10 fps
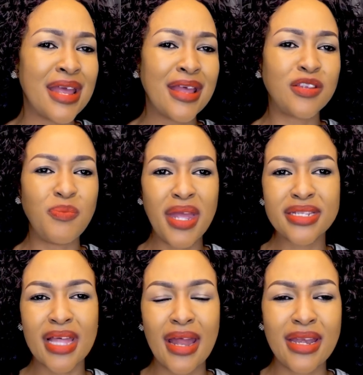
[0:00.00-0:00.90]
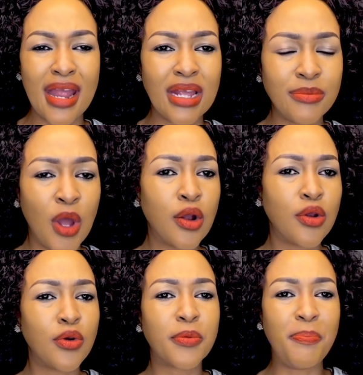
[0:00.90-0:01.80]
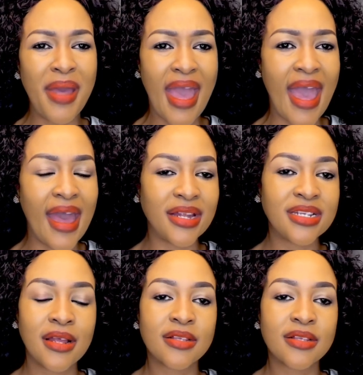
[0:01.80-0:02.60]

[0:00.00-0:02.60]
it makes their name look bad.